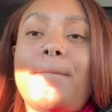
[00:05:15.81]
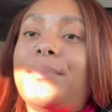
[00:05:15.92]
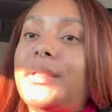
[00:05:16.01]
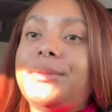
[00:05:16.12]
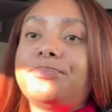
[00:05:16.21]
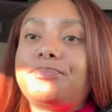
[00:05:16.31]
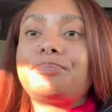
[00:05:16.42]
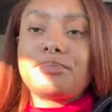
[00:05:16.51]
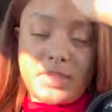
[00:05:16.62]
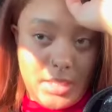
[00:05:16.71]
but
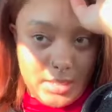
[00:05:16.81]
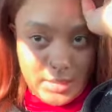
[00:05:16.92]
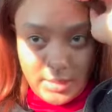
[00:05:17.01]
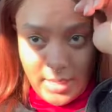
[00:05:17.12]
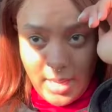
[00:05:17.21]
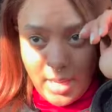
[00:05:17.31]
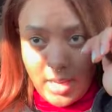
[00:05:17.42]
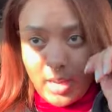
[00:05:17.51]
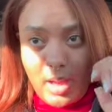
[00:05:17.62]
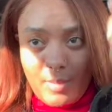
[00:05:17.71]

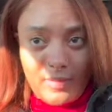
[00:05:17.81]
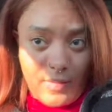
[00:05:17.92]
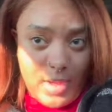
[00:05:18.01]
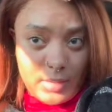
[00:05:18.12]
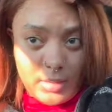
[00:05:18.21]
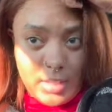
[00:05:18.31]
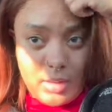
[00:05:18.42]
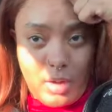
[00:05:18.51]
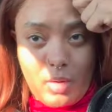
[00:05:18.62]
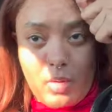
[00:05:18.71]
today I'm gonna finally
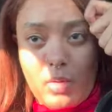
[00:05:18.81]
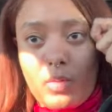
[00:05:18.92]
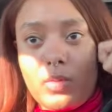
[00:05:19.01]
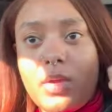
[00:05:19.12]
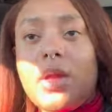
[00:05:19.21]
go